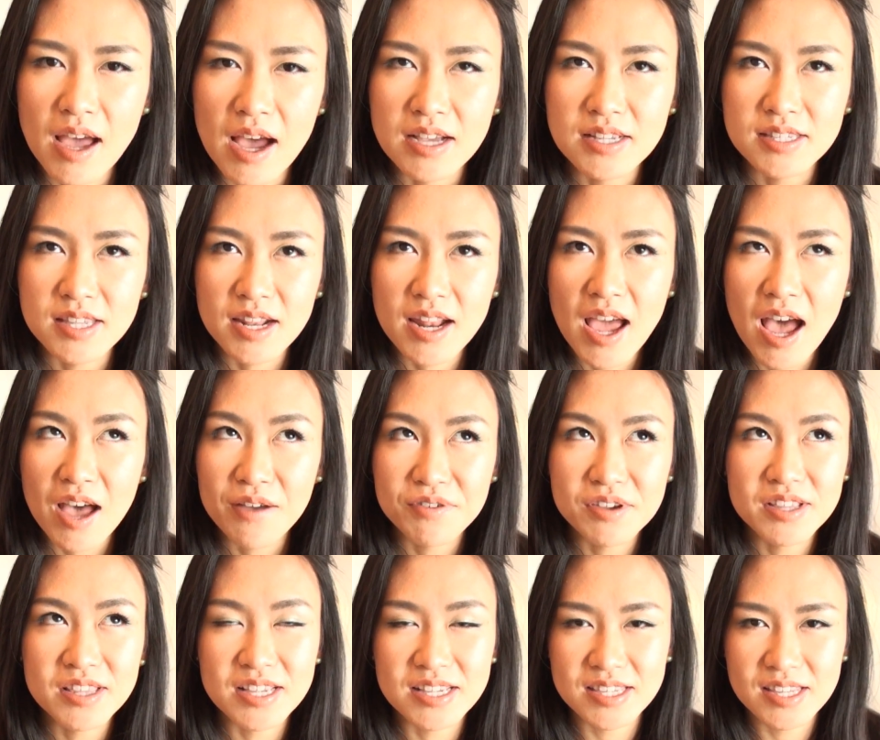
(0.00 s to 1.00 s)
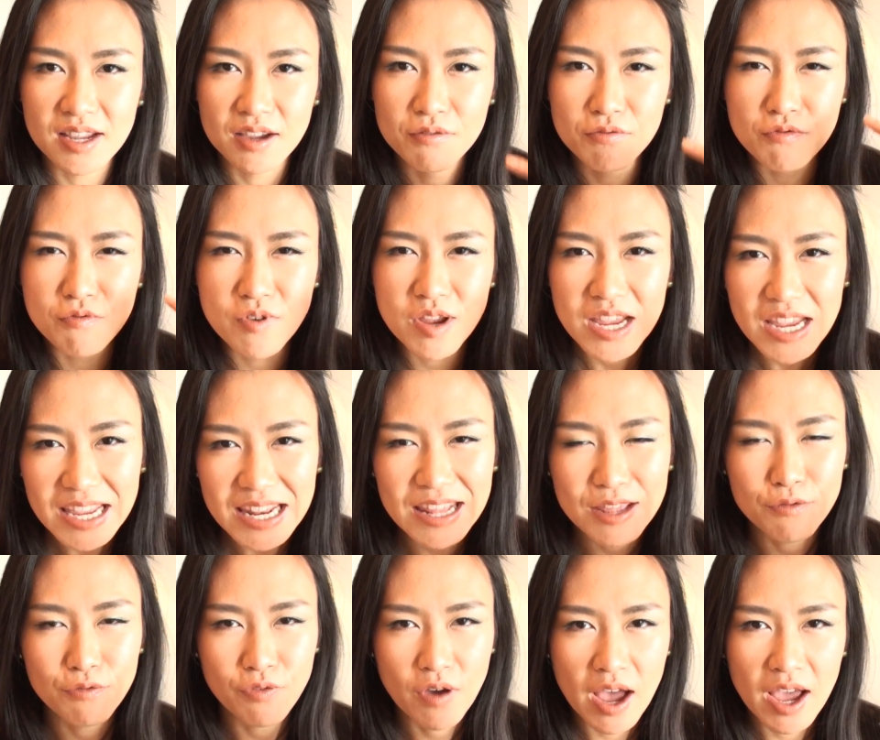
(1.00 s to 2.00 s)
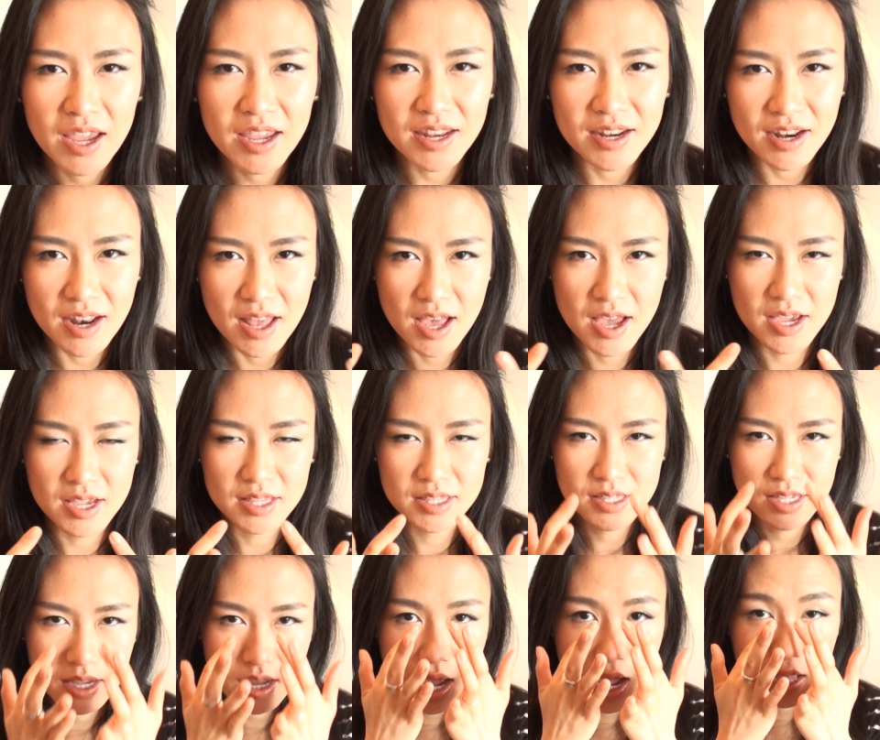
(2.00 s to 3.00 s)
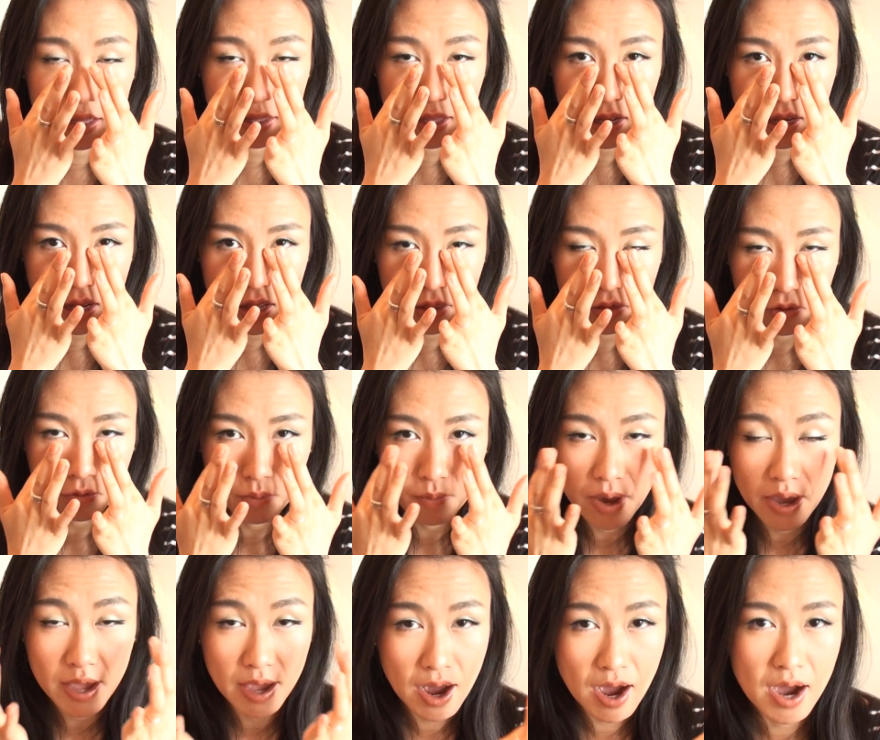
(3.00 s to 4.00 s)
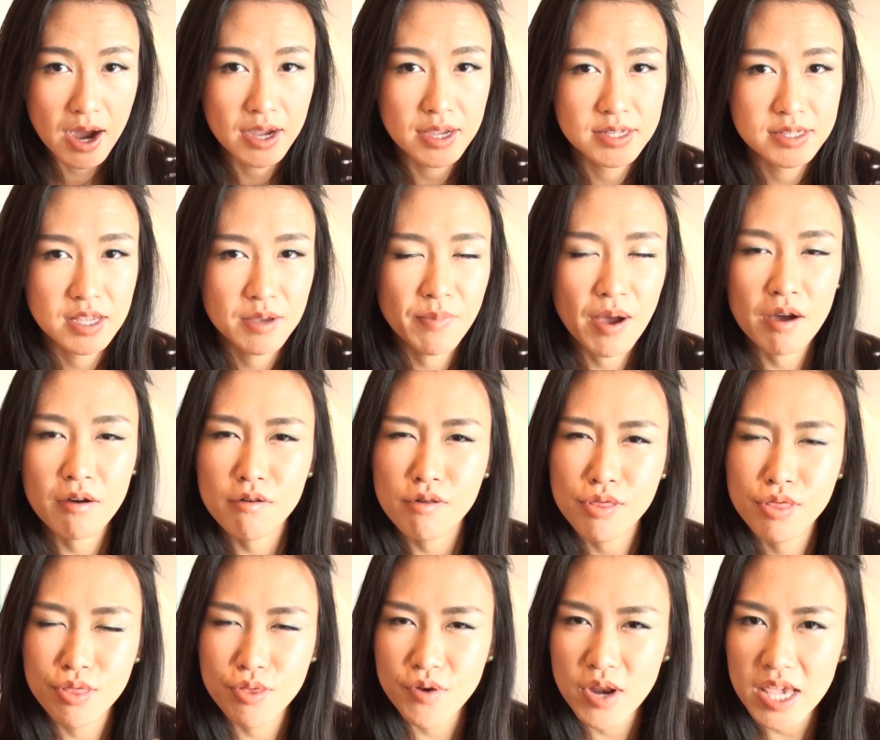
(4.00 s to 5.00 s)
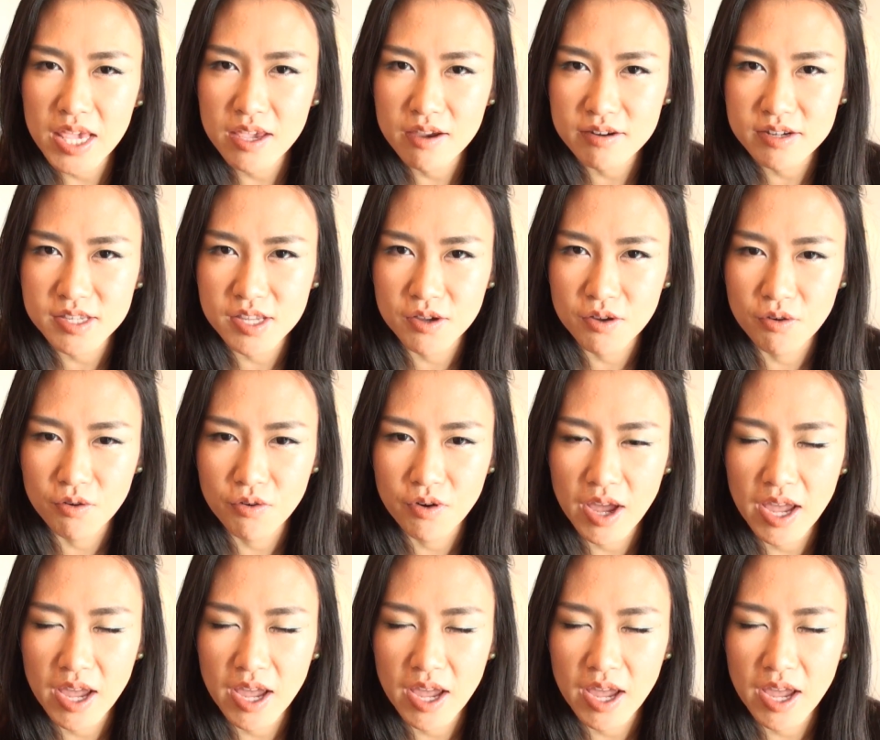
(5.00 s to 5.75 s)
I started having this like really fine lines like underneath of my eyes about 3 years ago,